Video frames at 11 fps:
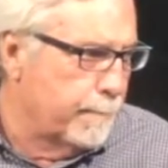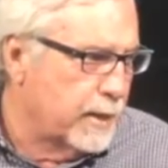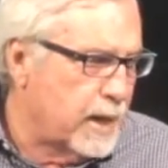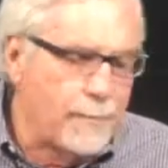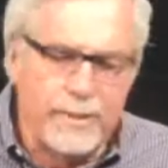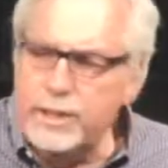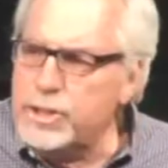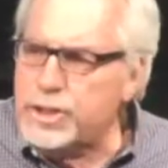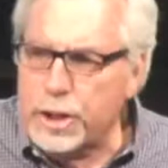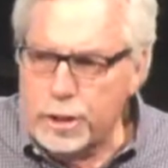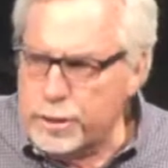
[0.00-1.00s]
Coming to
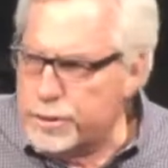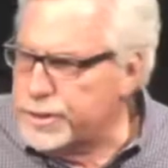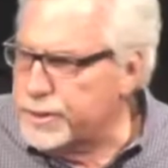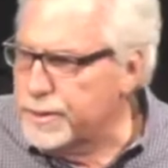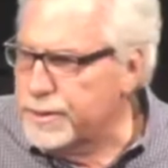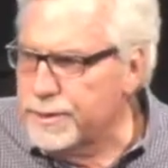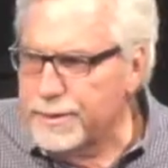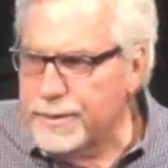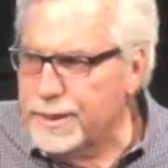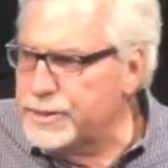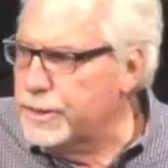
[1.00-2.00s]
church
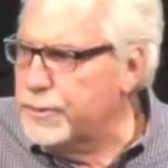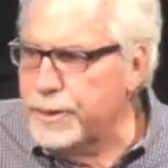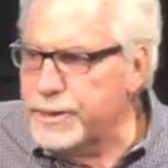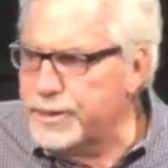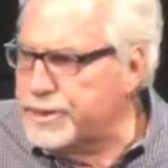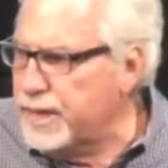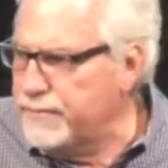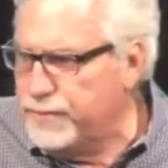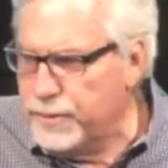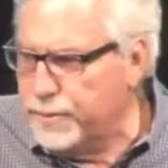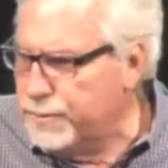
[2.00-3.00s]
isn't going to save
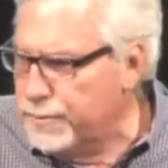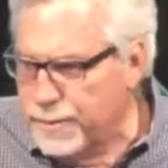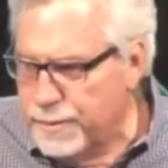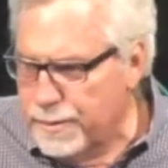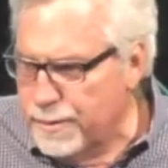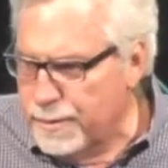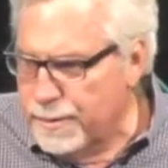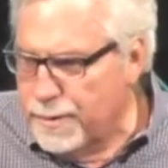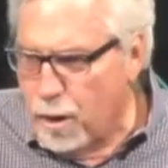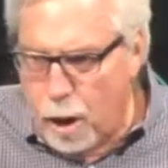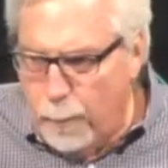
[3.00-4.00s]
you.
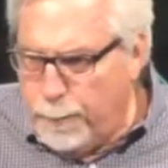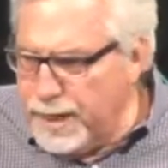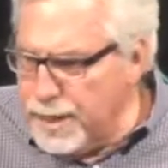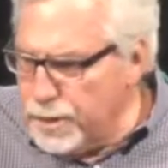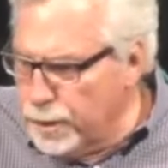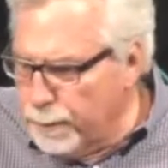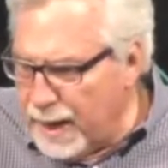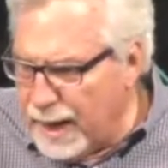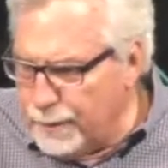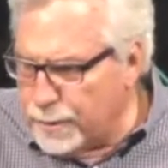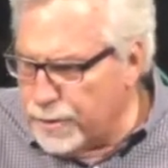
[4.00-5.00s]
Opening your
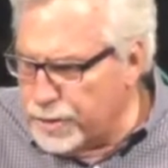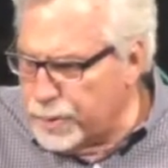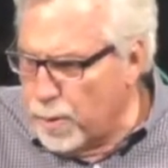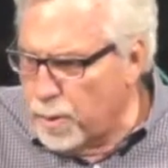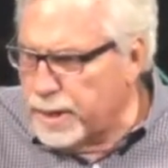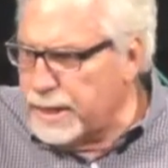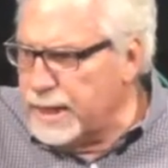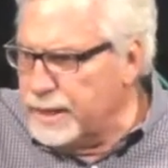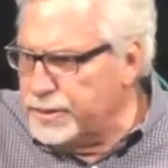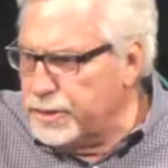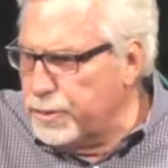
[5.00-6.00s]
Bible this morning
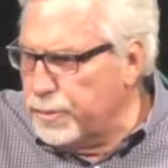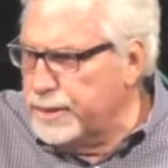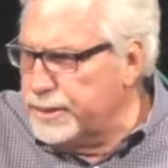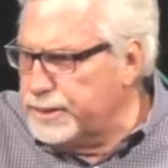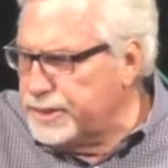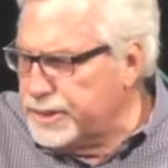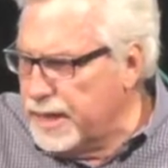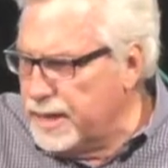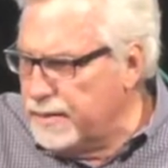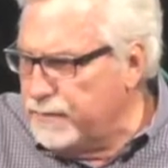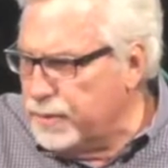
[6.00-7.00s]
isn't going to
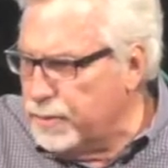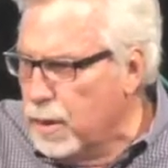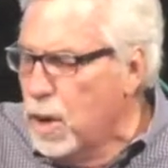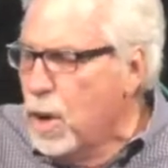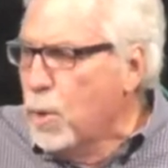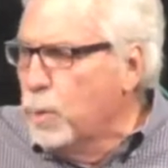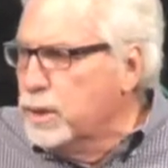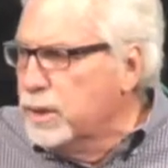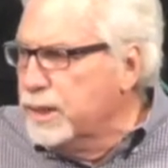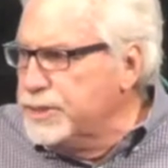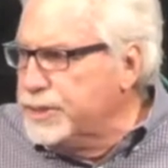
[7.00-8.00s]
save you.
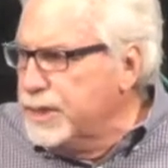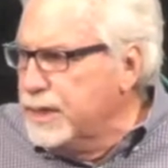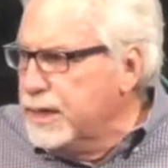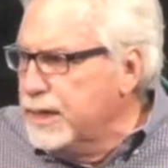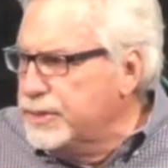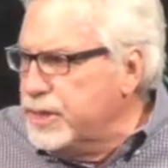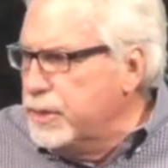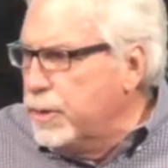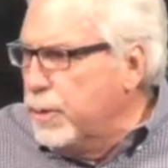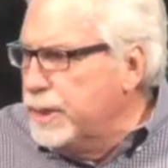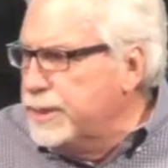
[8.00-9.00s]
Religion isn't
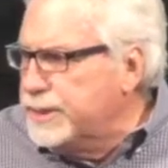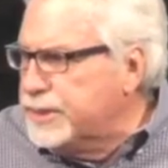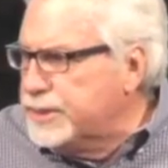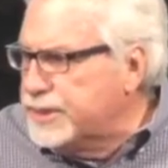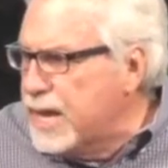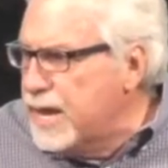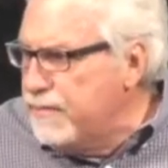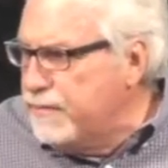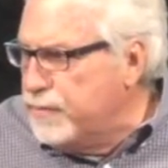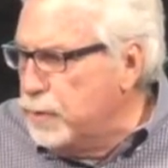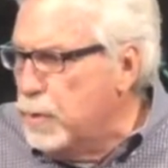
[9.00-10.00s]
going to
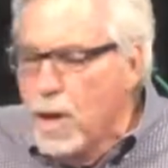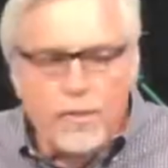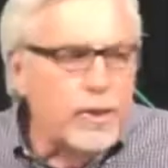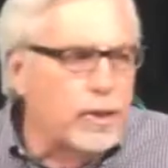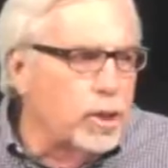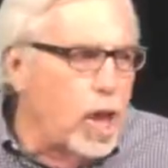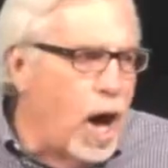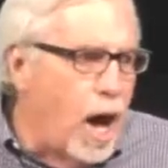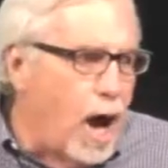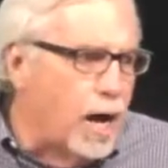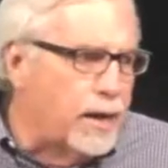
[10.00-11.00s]
save you. The
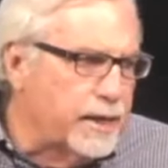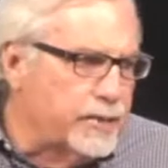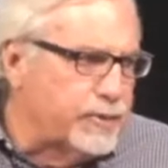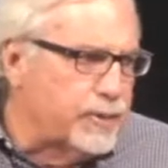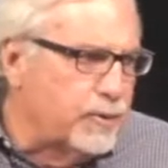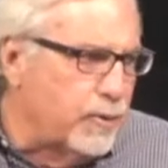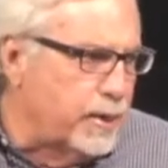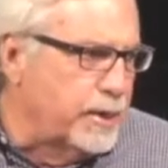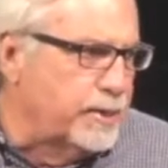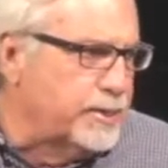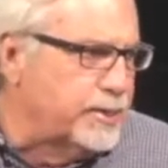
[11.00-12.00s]
law isn't
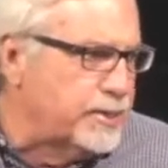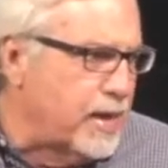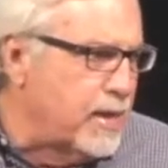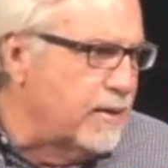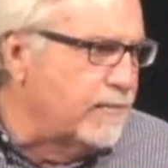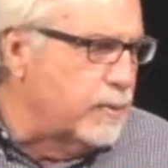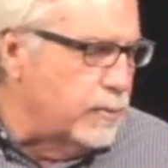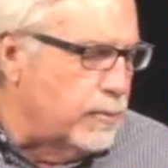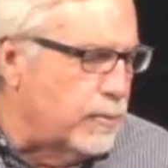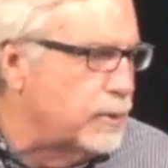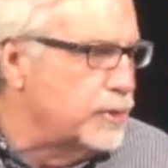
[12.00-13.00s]
going to save you.
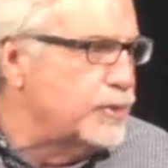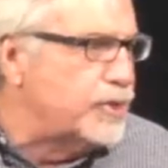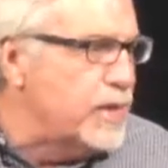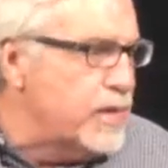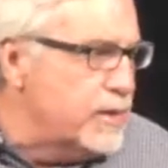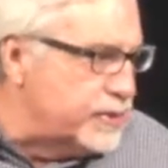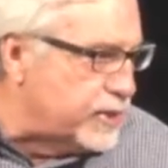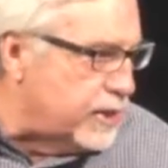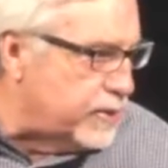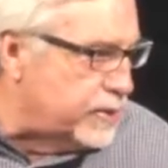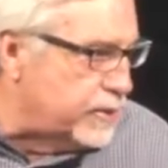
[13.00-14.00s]

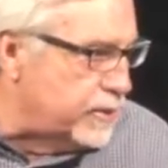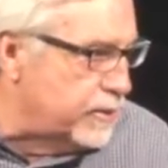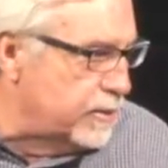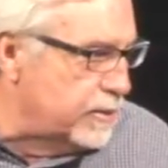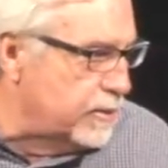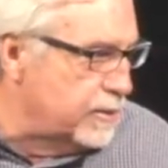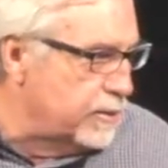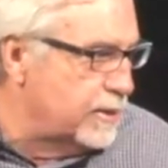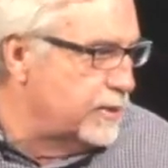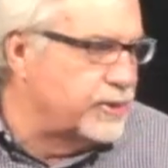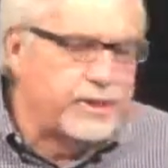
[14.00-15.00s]
Jesus
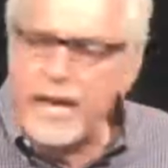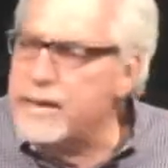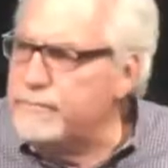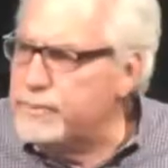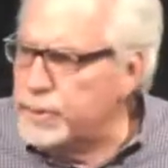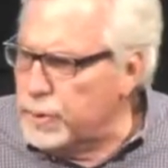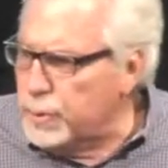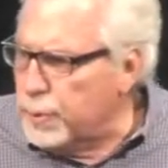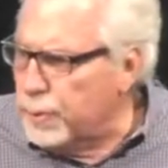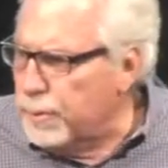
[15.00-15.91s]
saves you.